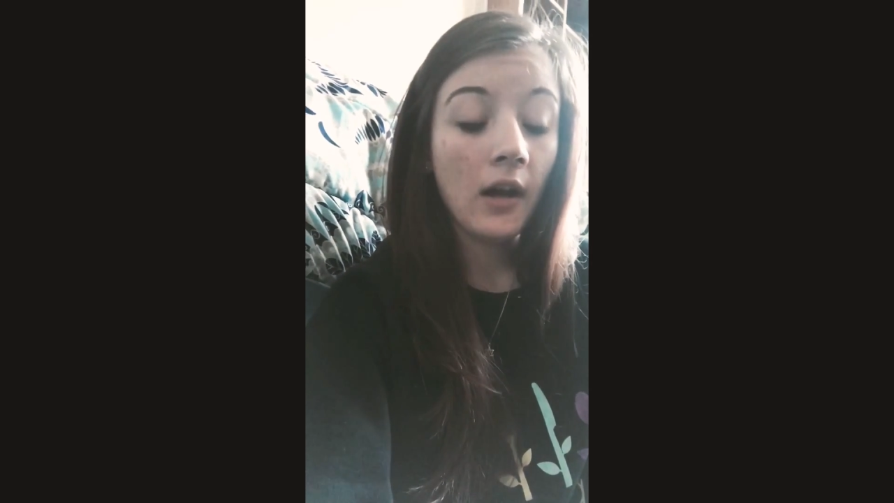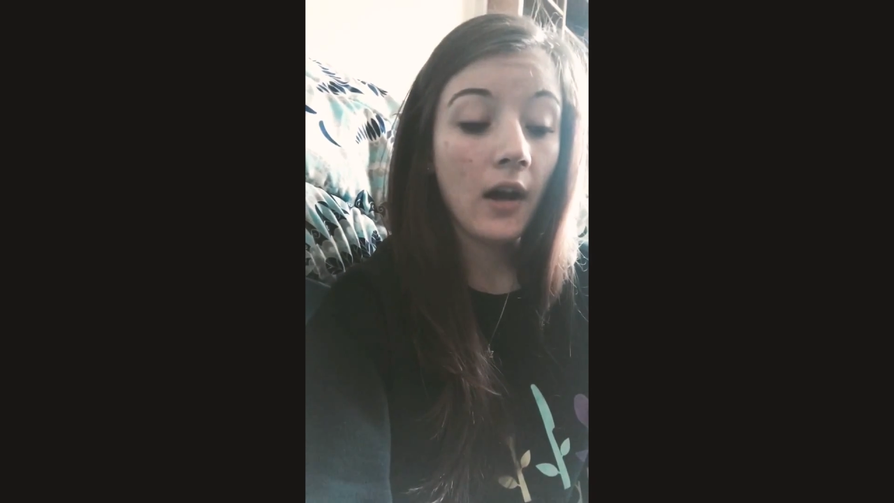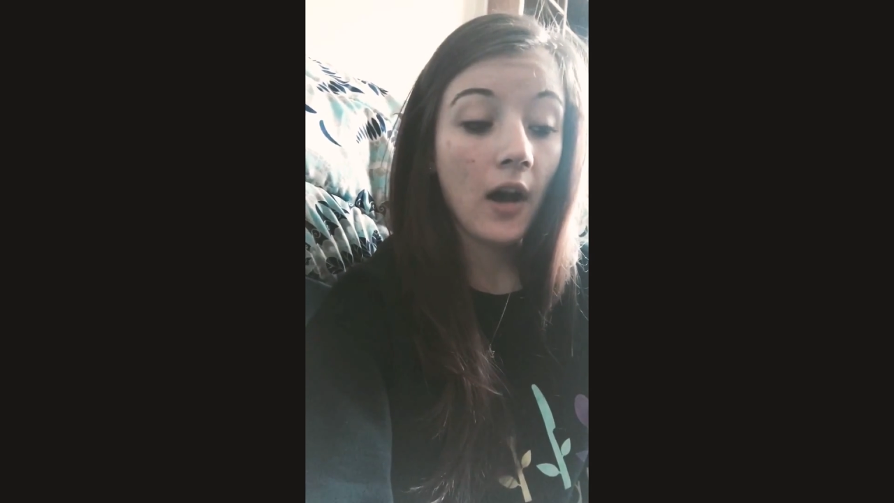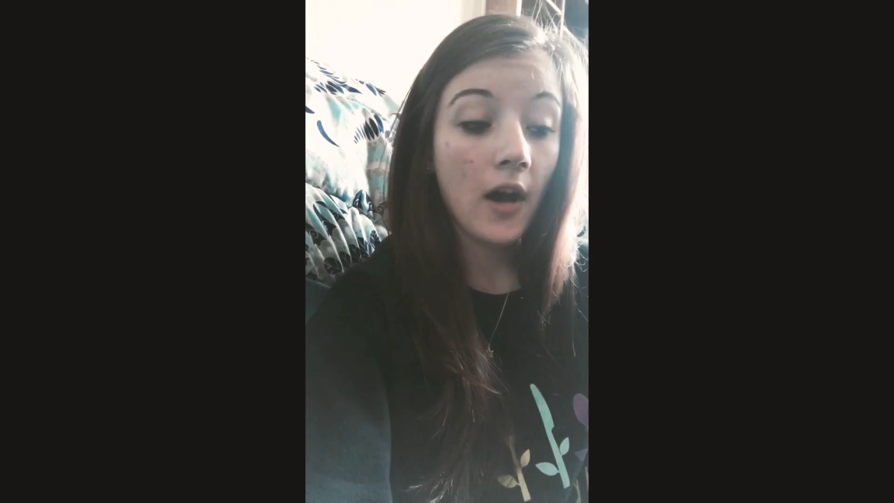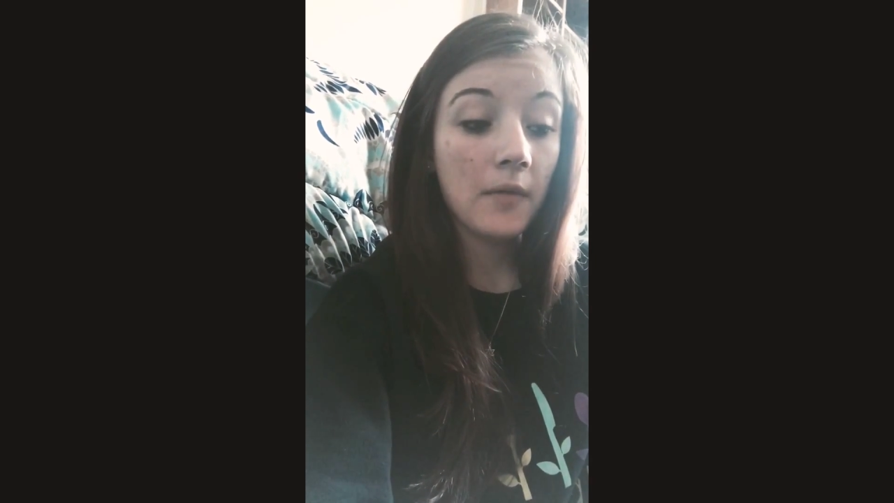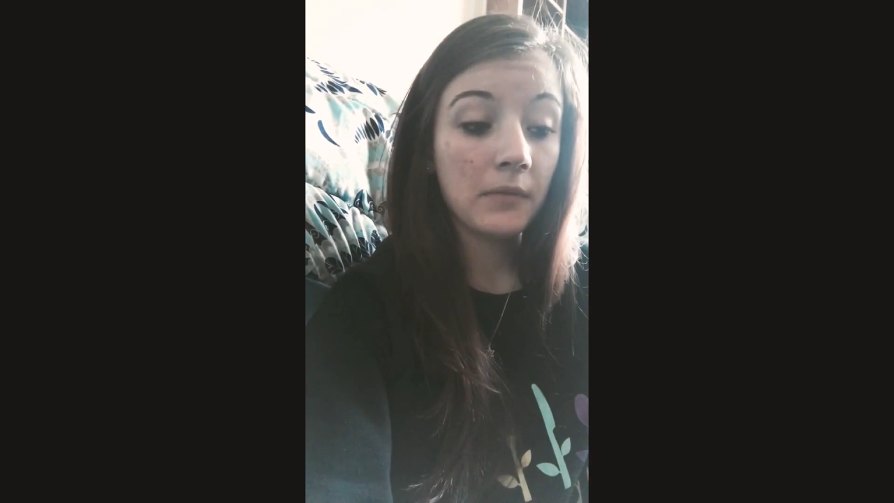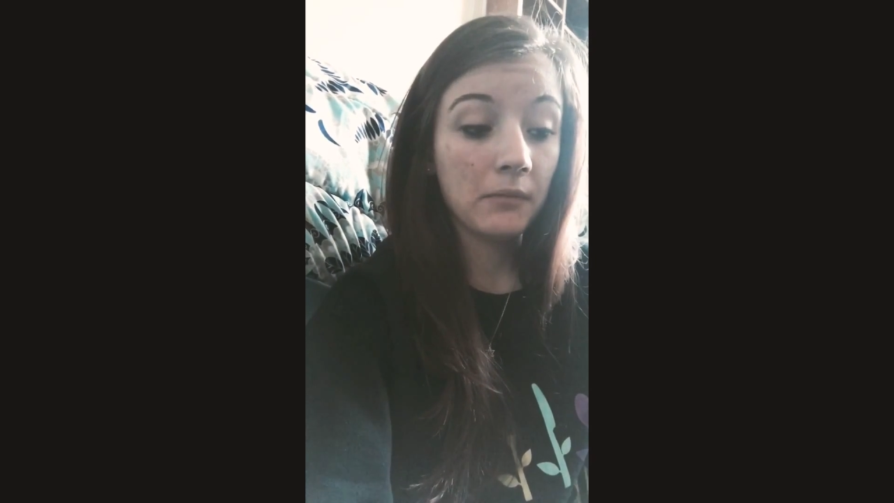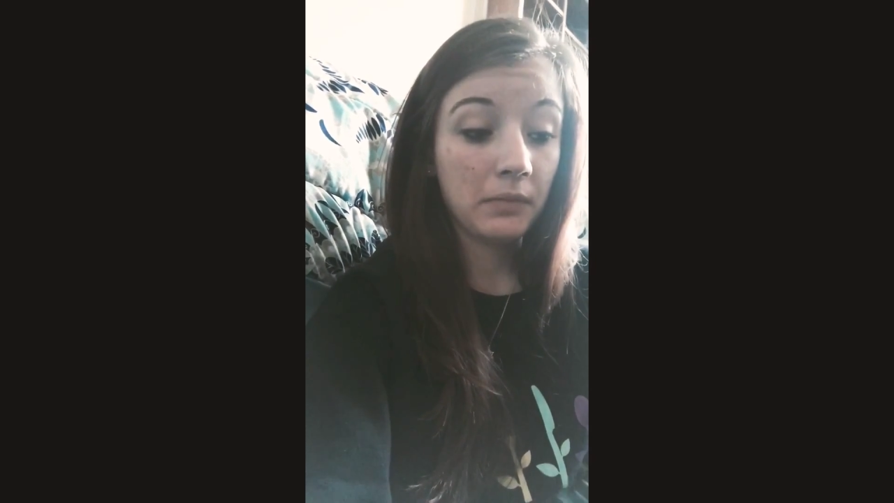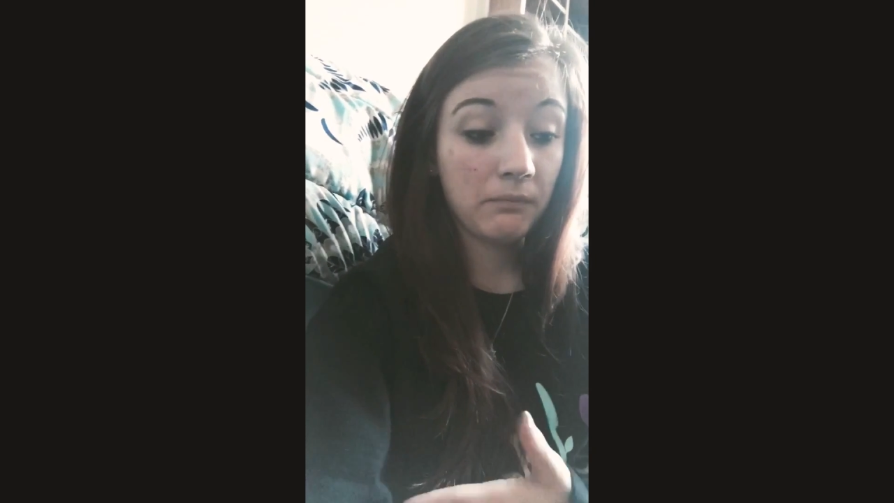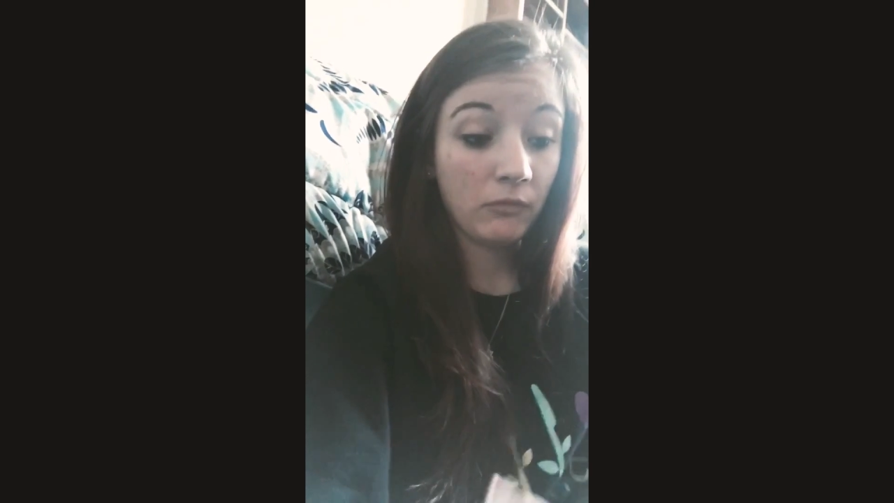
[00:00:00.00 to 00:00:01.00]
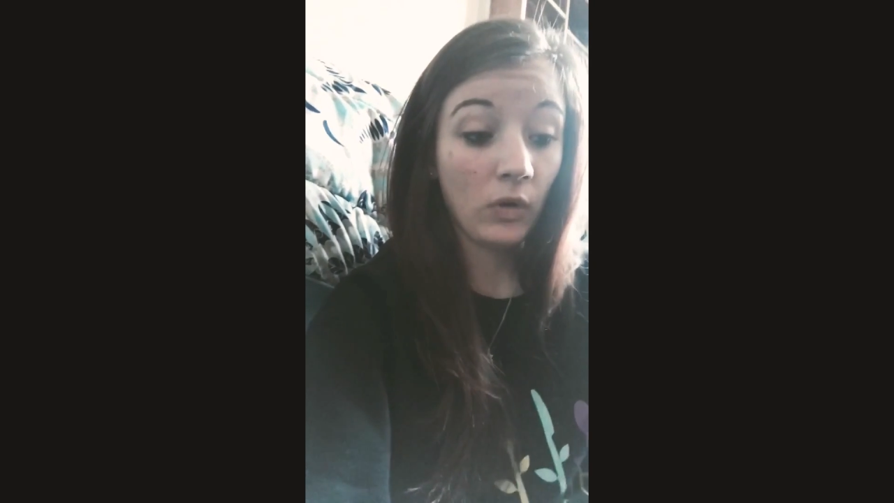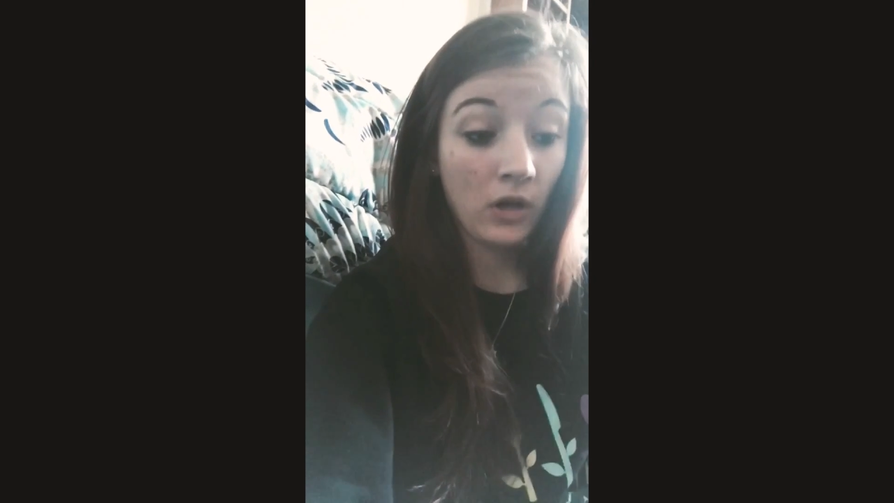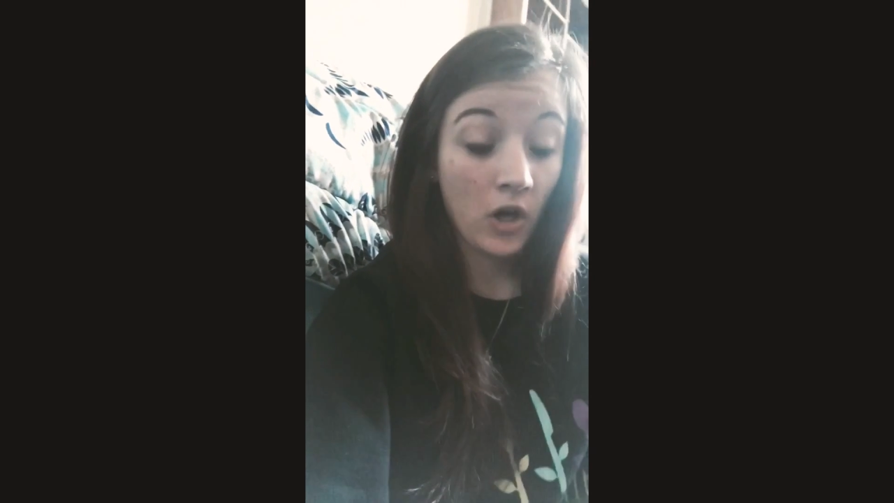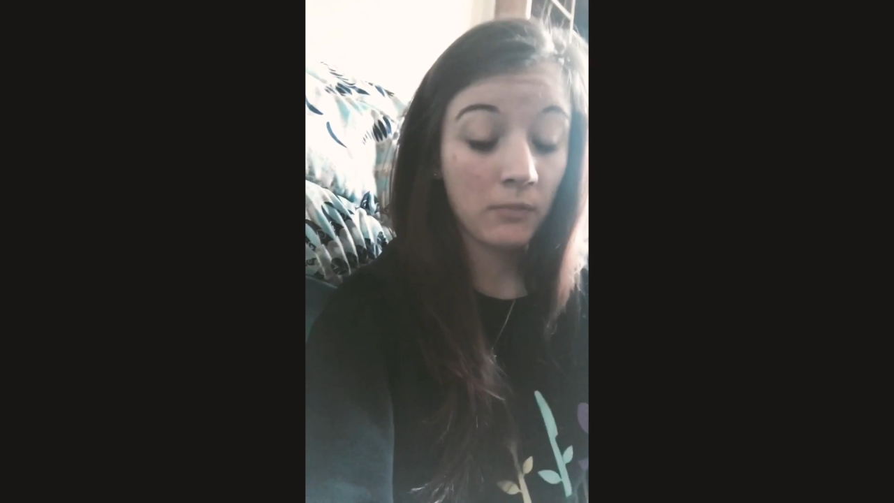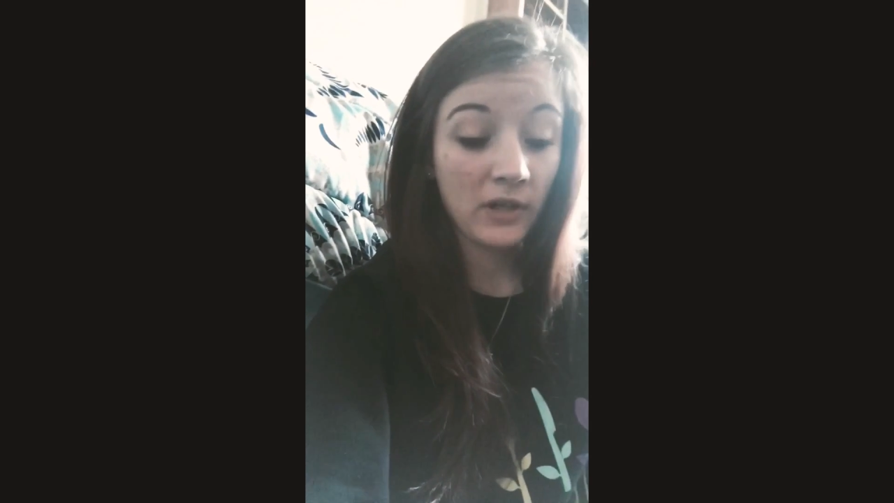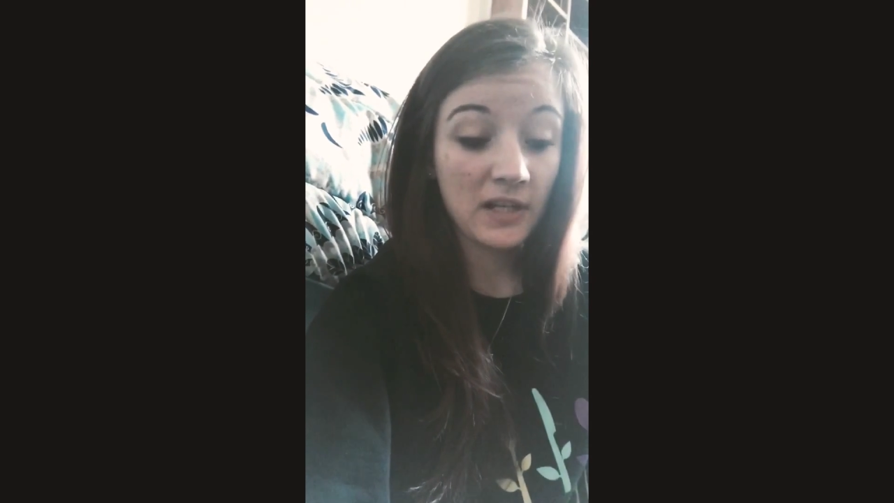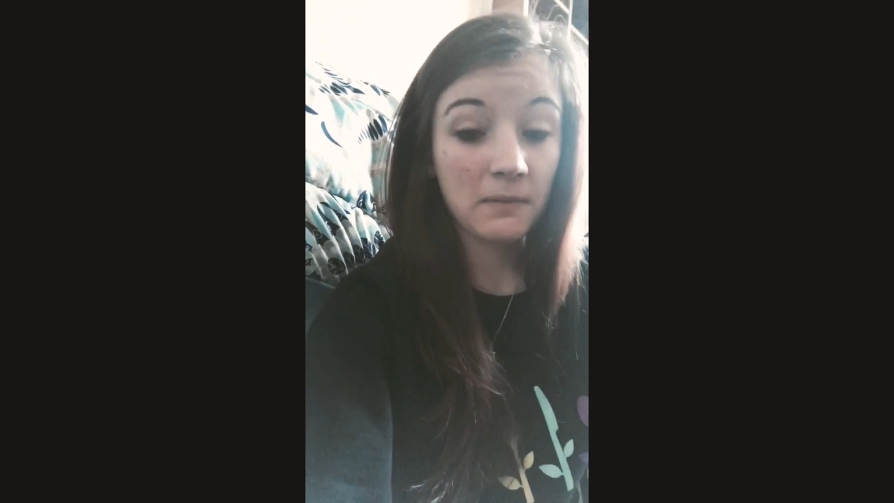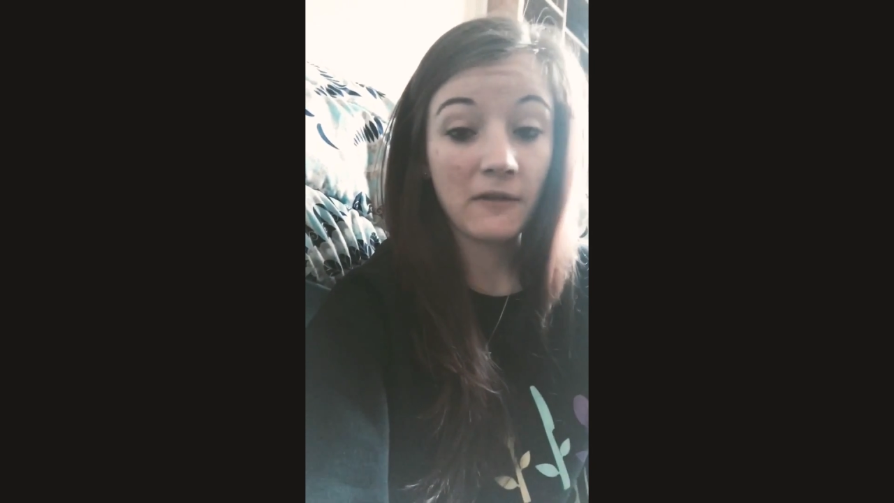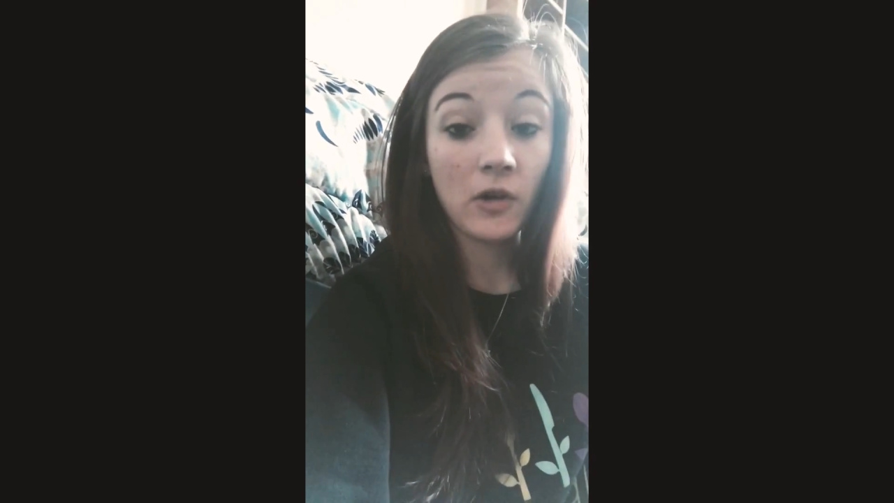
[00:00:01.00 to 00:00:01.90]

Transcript: and her placement